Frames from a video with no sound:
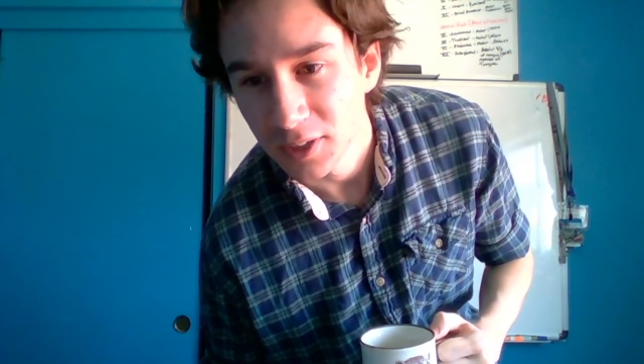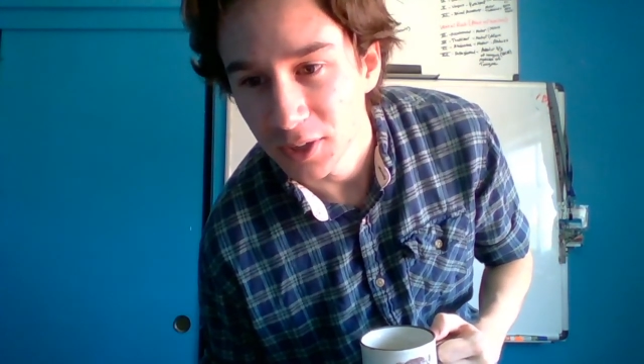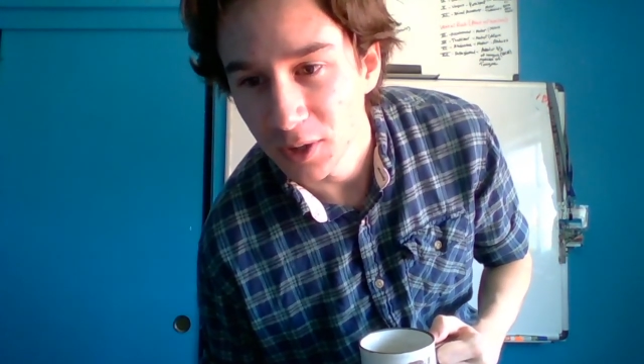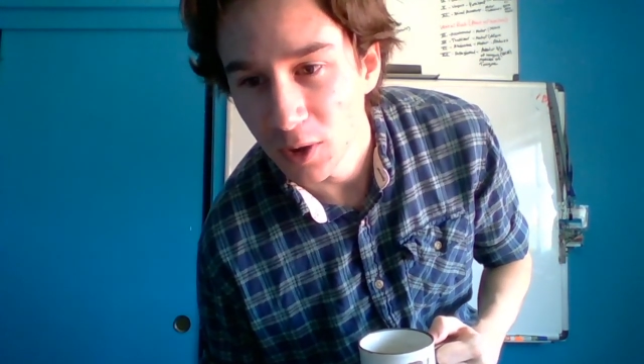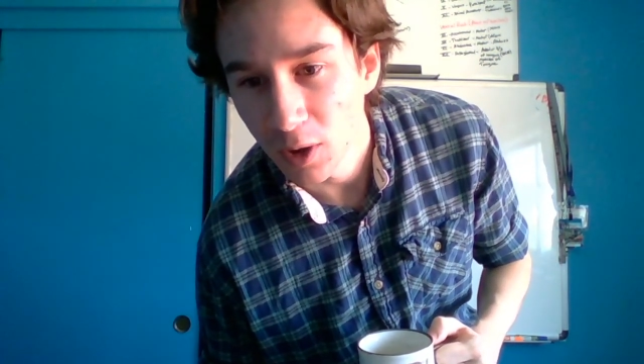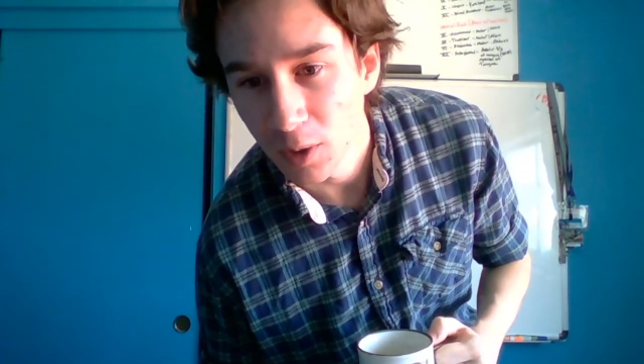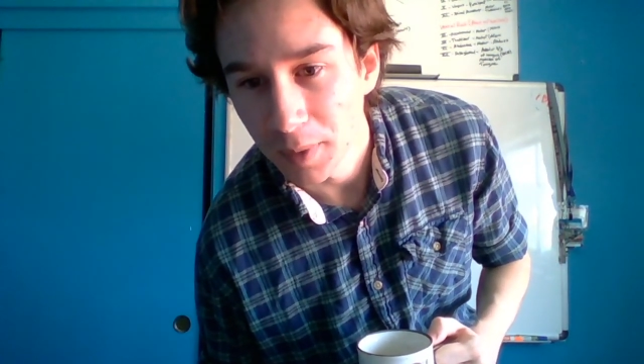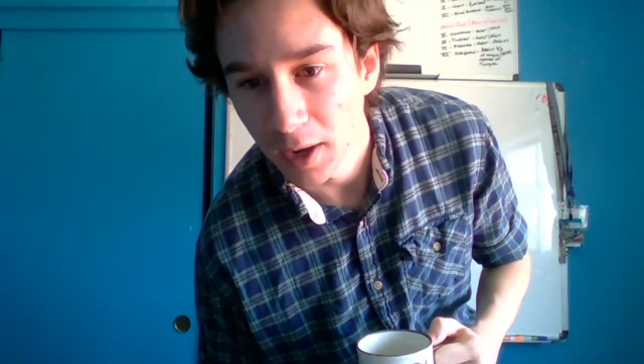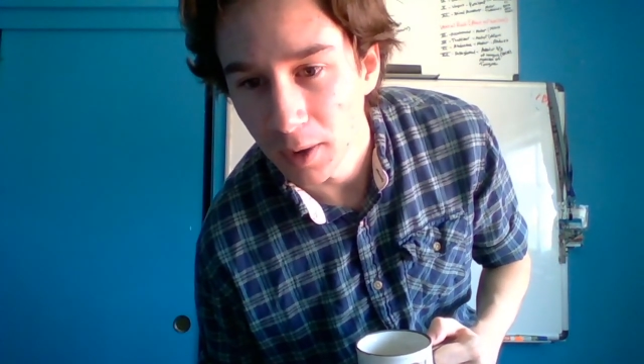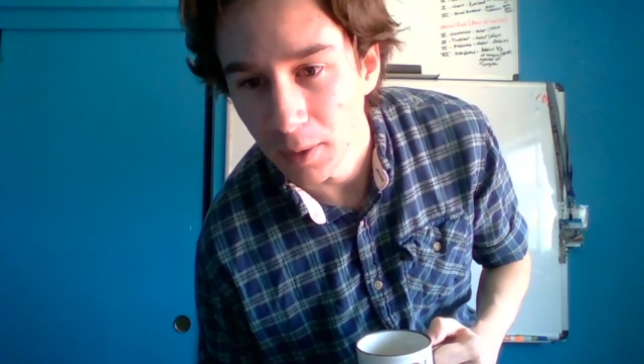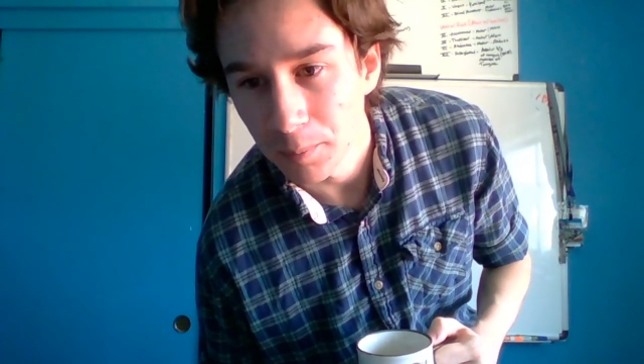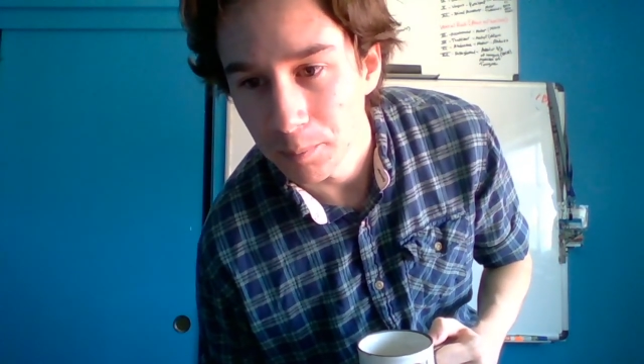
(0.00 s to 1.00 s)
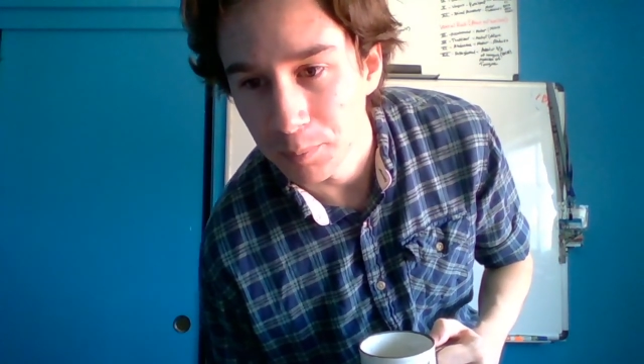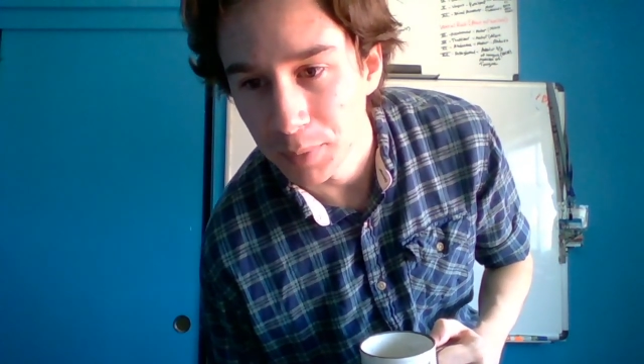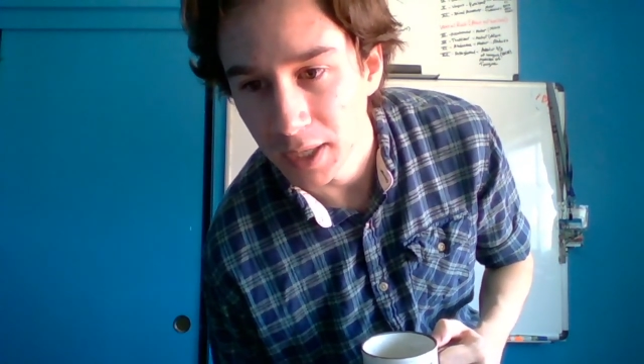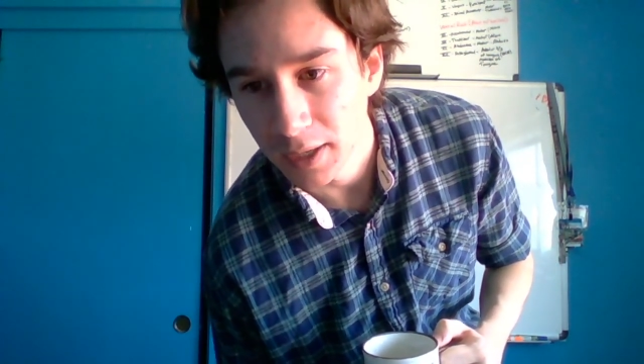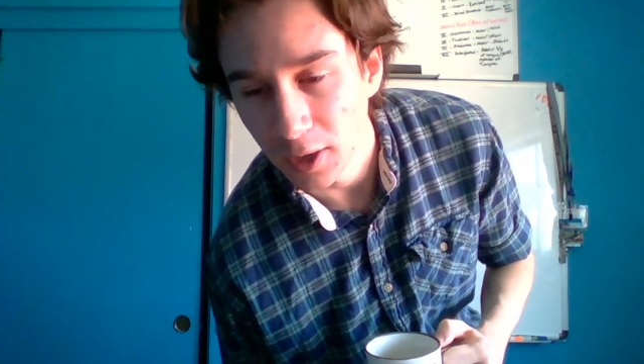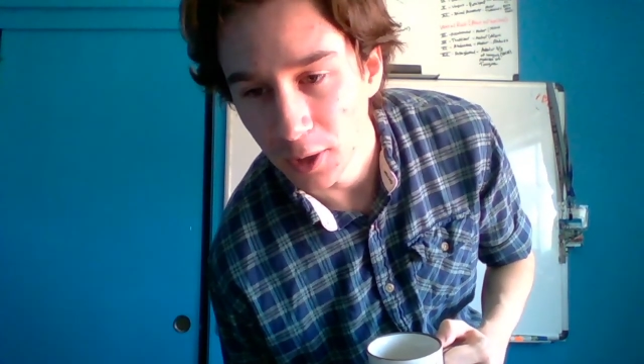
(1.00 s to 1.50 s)
Do you know about
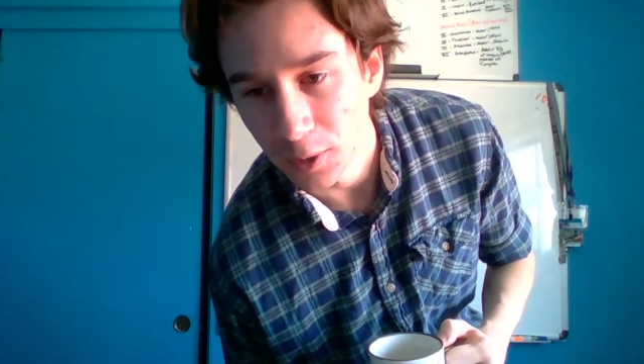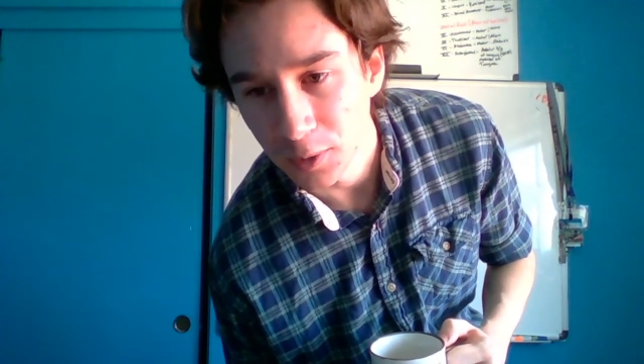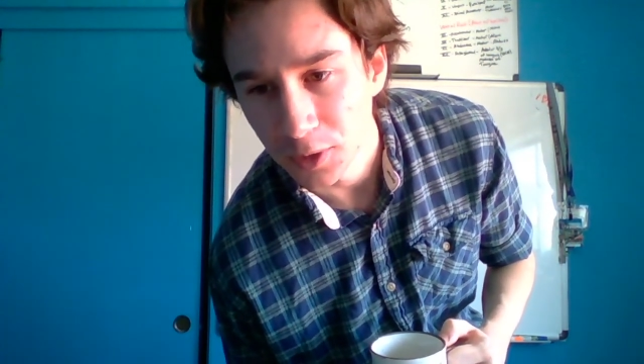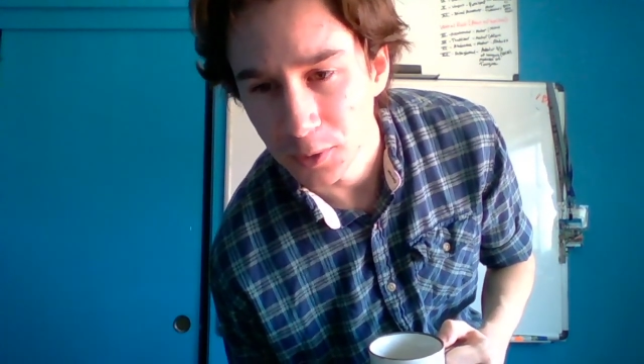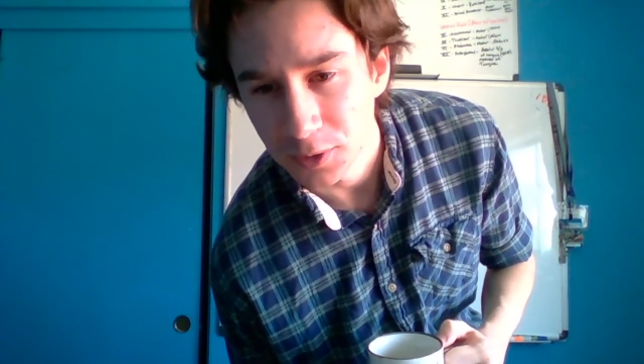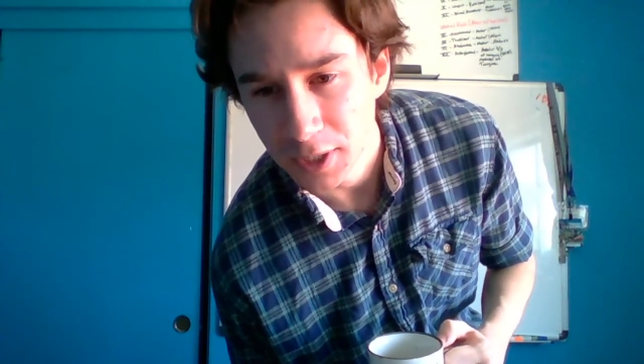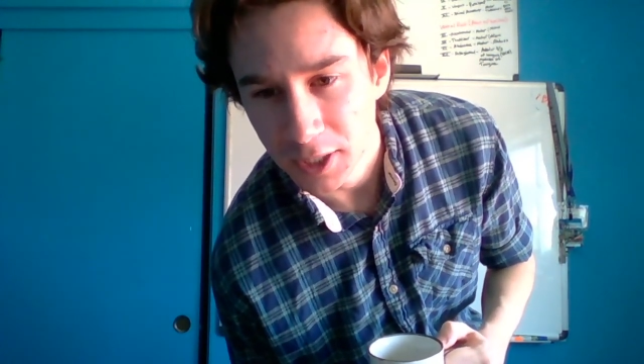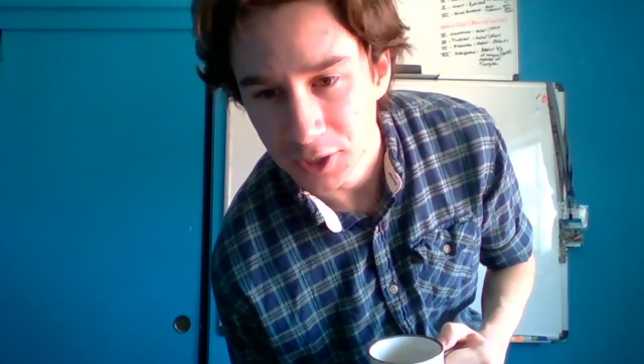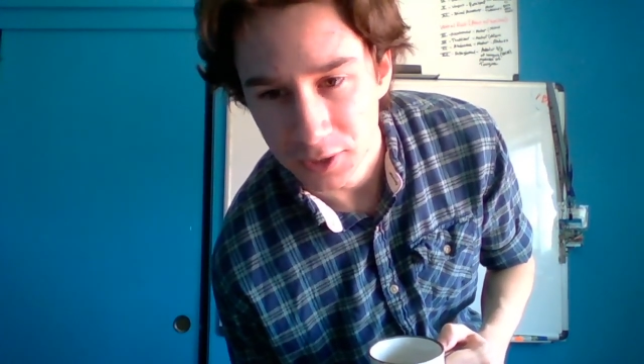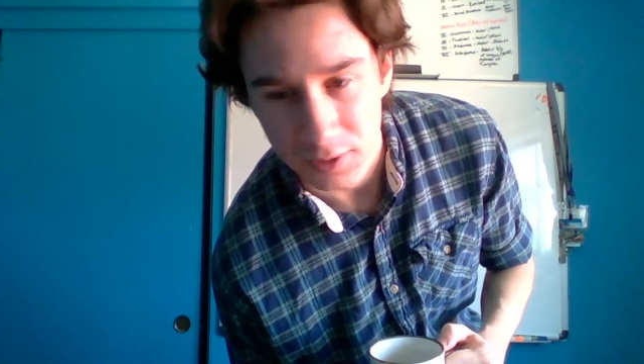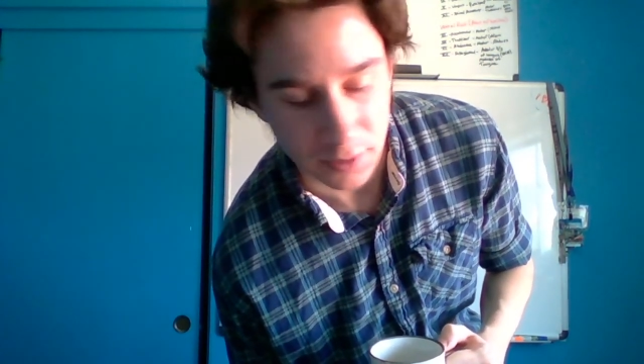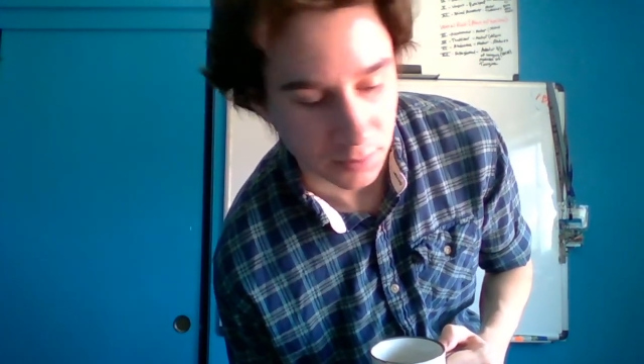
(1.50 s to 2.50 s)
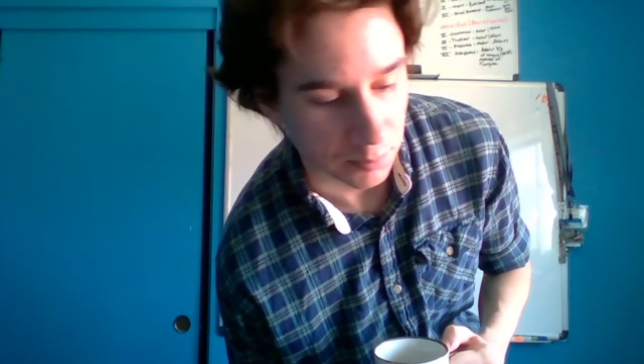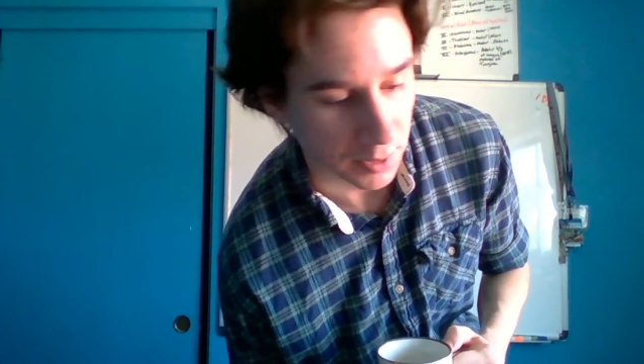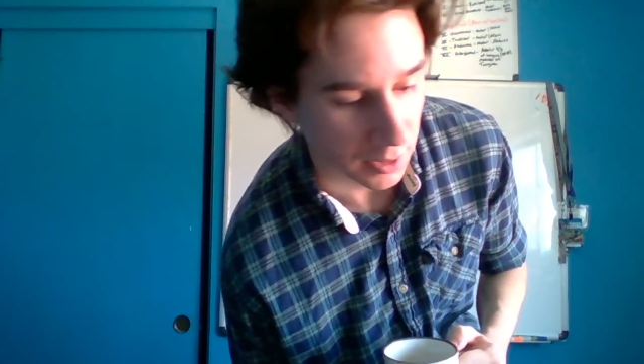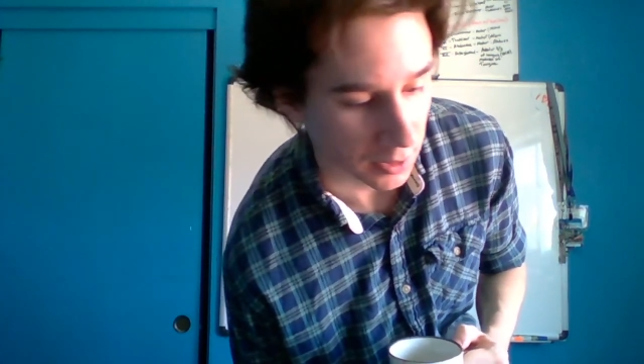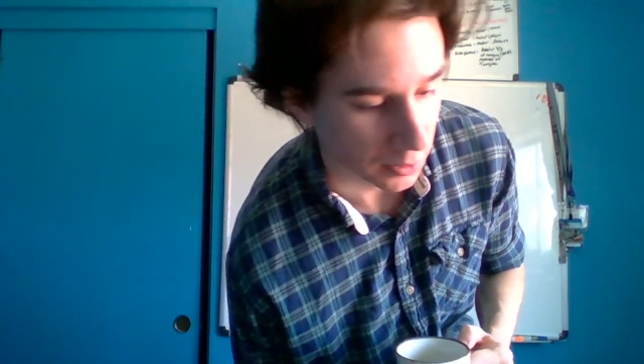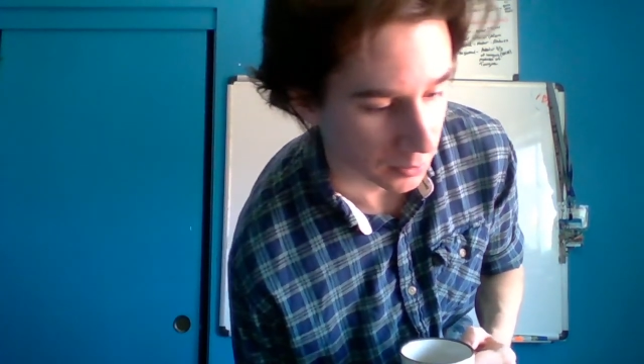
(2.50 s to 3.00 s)
big O notation?
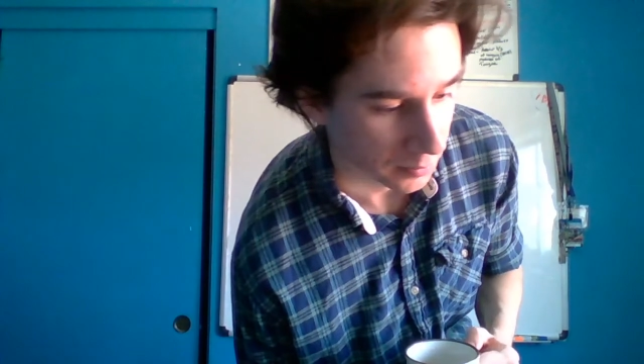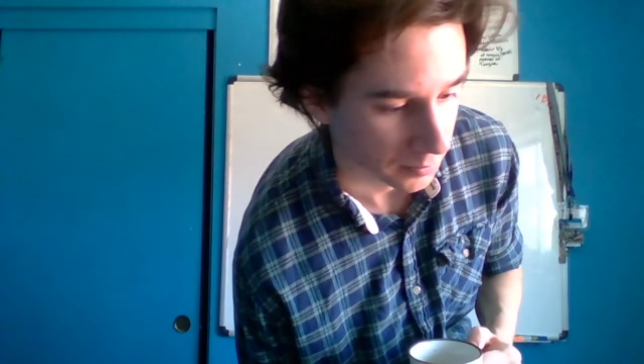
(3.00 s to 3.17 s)
Big O.